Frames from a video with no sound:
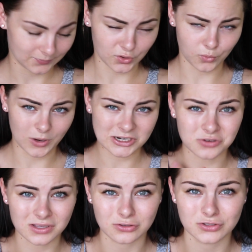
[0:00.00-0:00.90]
No wonder
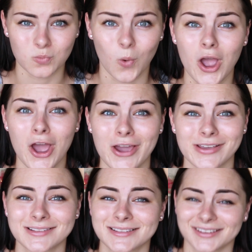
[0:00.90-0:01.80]
it looks
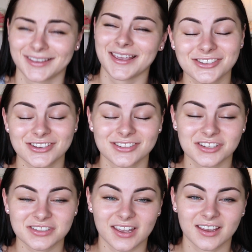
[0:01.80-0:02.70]
worse. She's
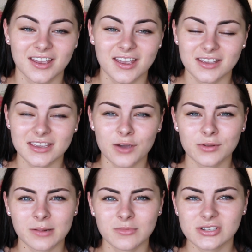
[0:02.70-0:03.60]
just like, yeah,
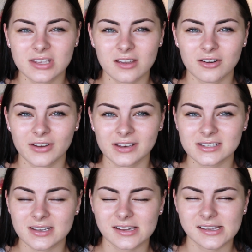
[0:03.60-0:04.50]
well, I'm using a
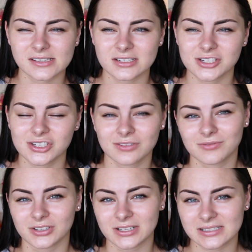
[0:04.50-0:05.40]
corrector, and she didn't
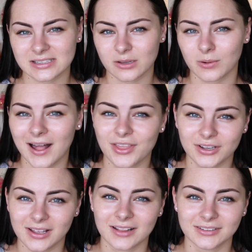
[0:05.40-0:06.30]
realize that there were
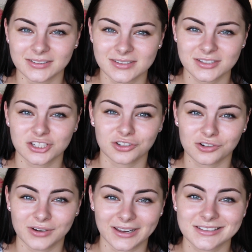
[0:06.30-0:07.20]
other colors to
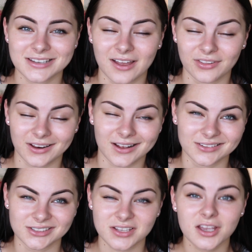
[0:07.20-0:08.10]
correct other
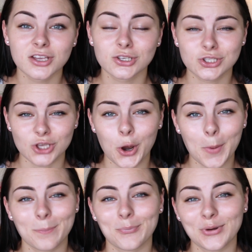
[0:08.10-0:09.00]
colors.
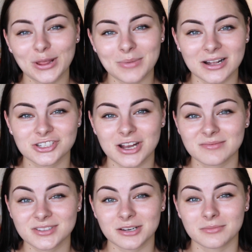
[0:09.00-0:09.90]
So pretty much
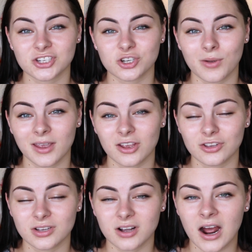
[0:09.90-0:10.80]
I'm just going to be showing
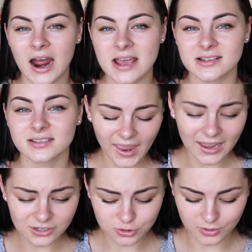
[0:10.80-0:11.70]
you guys
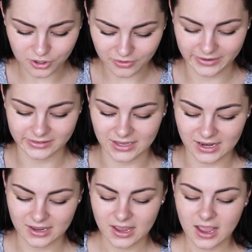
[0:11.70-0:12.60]
how to do it
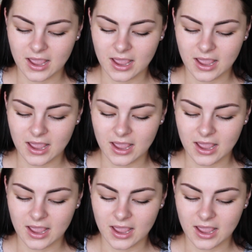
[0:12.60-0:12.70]
correctly.